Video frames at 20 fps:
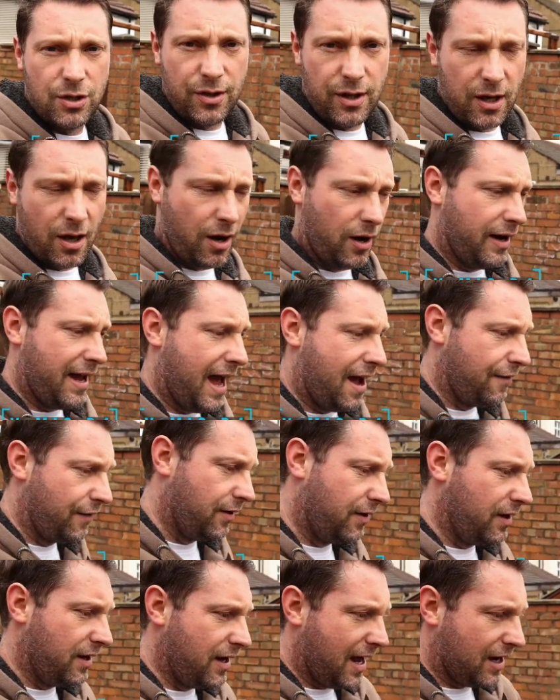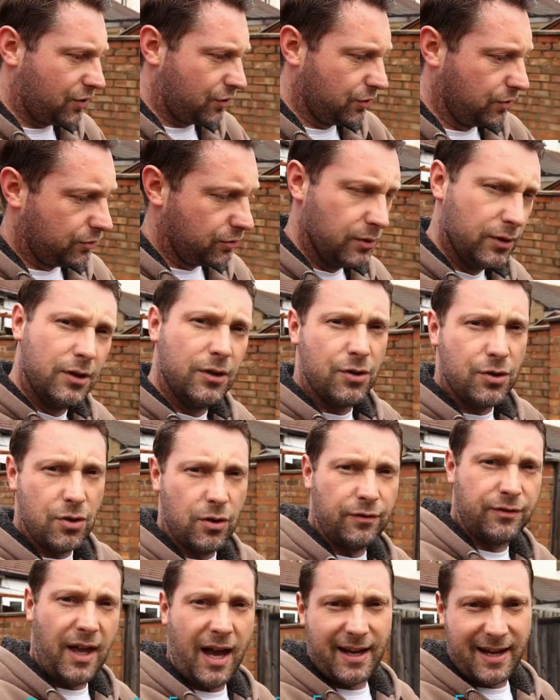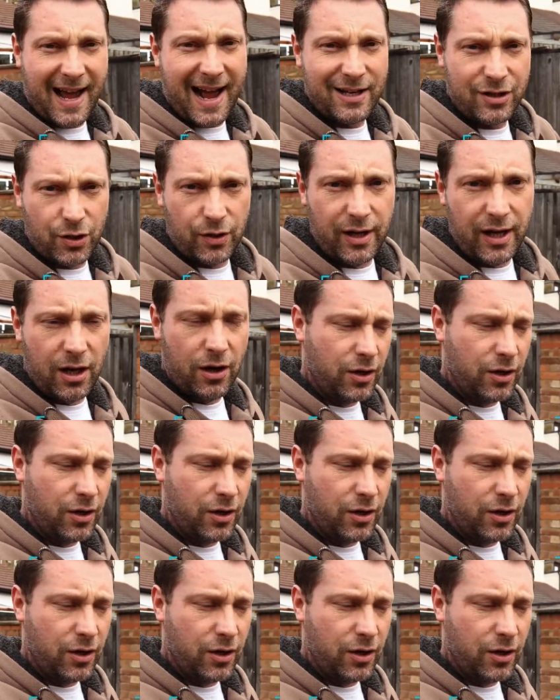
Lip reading: to the eye, having the actual sort of dead cat on it.